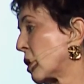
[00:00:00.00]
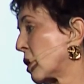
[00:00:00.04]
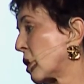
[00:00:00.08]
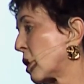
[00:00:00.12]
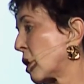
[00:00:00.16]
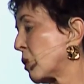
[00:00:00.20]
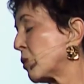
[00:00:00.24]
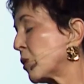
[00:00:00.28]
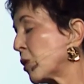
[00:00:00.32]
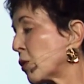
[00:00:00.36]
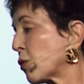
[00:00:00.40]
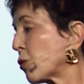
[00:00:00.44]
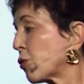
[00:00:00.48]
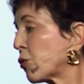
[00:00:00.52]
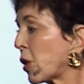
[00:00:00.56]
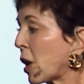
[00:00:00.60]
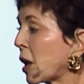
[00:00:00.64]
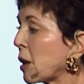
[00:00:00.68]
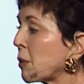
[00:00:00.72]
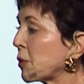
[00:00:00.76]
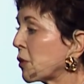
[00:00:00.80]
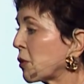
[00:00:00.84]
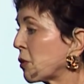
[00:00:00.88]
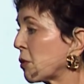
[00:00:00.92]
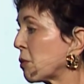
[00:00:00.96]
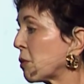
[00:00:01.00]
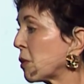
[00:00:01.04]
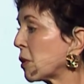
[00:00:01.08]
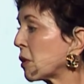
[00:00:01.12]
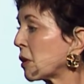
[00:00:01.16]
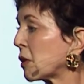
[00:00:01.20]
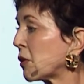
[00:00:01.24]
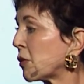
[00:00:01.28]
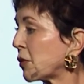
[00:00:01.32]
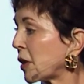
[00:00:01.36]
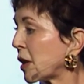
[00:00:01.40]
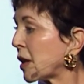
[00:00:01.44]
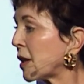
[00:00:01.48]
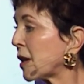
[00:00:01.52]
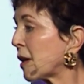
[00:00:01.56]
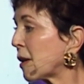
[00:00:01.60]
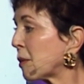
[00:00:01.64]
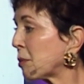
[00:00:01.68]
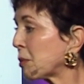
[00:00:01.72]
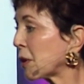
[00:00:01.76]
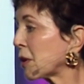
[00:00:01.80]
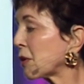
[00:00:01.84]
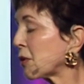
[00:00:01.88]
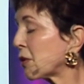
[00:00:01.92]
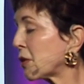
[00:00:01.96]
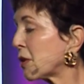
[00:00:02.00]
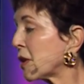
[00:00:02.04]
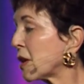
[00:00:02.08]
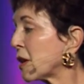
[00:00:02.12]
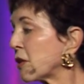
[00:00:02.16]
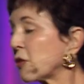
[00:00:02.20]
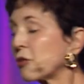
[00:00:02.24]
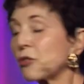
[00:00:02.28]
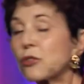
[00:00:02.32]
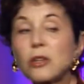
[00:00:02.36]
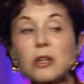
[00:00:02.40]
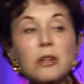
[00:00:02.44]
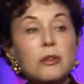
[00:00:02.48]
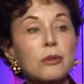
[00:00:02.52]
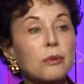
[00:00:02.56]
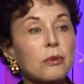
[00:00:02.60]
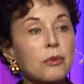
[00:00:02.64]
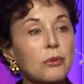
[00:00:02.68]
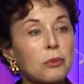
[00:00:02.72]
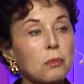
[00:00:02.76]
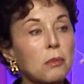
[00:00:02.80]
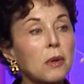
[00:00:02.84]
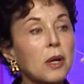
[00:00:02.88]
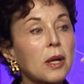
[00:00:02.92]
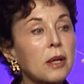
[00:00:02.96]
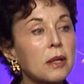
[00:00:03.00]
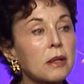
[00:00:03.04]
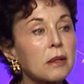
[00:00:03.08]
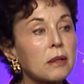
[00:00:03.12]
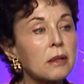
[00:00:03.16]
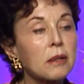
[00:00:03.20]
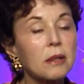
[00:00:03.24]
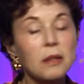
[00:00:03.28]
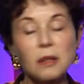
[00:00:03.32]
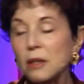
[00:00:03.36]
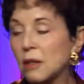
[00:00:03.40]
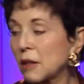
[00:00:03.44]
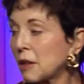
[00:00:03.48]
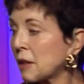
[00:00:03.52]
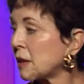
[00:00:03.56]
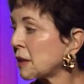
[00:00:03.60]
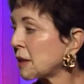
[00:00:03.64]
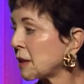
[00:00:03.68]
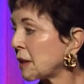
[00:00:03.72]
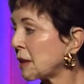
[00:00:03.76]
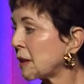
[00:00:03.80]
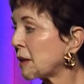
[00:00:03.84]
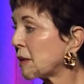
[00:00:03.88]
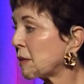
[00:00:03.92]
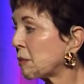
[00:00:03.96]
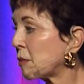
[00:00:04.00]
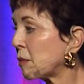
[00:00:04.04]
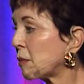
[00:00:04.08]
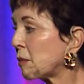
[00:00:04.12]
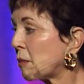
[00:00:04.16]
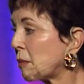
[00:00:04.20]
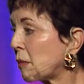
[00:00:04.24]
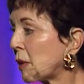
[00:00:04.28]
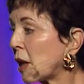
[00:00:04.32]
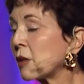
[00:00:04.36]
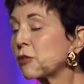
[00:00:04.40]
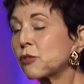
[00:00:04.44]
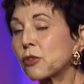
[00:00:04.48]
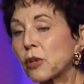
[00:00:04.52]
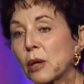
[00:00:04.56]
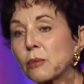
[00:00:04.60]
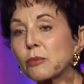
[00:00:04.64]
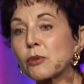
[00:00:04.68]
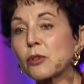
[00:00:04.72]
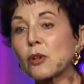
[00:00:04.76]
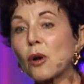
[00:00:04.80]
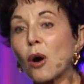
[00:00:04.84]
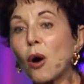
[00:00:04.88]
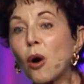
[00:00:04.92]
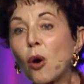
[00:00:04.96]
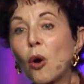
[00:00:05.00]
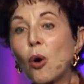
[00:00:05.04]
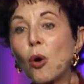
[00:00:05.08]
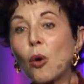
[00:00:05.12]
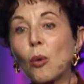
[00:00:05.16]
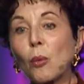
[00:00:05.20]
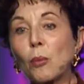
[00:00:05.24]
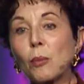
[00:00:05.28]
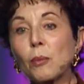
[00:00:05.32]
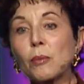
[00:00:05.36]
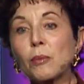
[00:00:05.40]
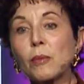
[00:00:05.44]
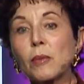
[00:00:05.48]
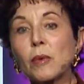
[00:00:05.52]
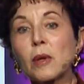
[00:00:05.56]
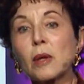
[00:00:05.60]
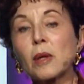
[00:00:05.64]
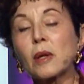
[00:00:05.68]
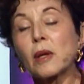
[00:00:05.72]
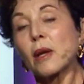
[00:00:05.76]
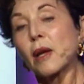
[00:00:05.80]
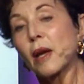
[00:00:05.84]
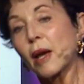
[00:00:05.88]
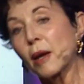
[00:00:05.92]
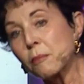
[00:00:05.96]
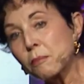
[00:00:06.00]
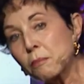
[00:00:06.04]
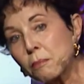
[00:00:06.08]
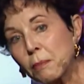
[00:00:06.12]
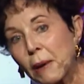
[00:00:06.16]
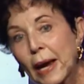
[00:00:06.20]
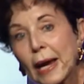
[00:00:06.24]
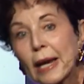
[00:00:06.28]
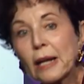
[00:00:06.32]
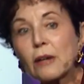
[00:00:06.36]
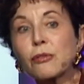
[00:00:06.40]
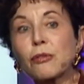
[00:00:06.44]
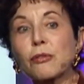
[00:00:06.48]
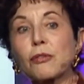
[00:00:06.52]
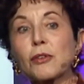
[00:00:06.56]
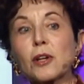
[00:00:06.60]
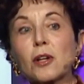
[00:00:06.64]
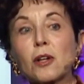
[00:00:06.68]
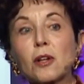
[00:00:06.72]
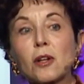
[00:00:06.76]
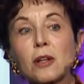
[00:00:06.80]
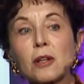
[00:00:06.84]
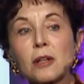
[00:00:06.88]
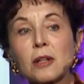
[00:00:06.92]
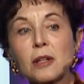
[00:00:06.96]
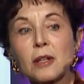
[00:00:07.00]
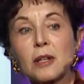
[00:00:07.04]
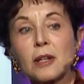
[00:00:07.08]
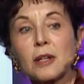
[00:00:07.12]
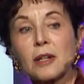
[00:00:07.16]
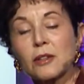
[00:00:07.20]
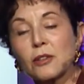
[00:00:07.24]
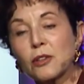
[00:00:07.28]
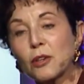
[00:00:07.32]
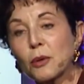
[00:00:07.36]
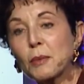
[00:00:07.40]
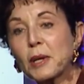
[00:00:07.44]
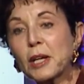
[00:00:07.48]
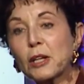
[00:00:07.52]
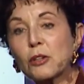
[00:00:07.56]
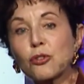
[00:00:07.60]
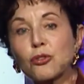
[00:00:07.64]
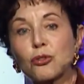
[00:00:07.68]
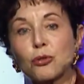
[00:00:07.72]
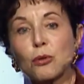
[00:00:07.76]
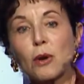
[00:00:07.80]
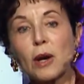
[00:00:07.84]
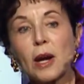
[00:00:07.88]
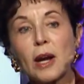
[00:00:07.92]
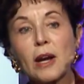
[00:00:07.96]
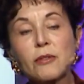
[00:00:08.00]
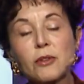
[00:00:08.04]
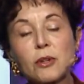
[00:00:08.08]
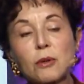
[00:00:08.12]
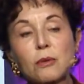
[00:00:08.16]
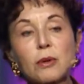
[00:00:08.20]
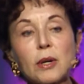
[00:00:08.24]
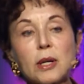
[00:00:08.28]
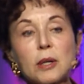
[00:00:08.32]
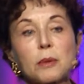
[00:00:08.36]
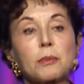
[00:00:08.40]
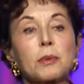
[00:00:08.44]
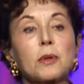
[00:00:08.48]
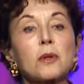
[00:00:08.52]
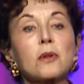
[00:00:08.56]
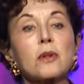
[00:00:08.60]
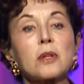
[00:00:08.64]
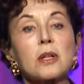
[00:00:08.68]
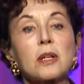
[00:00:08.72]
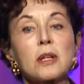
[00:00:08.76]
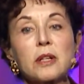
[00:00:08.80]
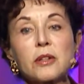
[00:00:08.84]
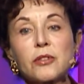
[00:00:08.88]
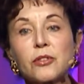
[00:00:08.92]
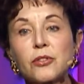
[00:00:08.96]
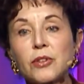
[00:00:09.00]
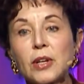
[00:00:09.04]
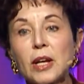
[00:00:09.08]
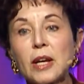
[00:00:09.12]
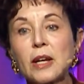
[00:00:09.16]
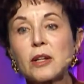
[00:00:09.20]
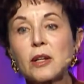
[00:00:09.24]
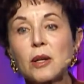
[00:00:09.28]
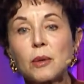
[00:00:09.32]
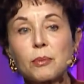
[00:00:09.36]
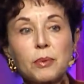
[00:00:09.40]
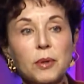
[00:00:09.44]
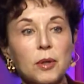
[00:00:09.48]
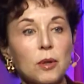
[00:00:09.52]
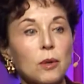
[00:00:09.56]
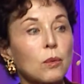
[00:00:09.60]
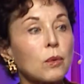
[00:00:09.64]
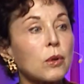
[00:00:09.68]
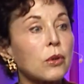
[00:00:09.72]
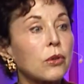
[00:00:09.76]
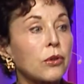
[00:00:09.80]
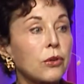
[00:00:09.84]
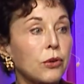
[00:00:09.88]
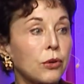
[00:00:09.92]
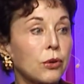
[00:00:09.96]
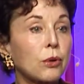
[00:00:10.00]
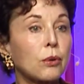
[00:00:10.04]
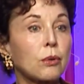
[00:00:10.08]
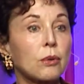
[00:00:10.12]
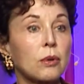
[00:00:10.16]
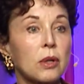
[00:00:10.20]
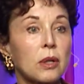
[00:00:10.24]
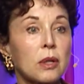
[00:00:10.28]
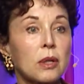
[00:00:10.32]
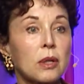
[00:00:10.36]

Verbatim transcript: I mean, your job isn't really standing up on stage, neither is mine. My job is to go home and backfill to make sure I have the credibility to stand up here with you.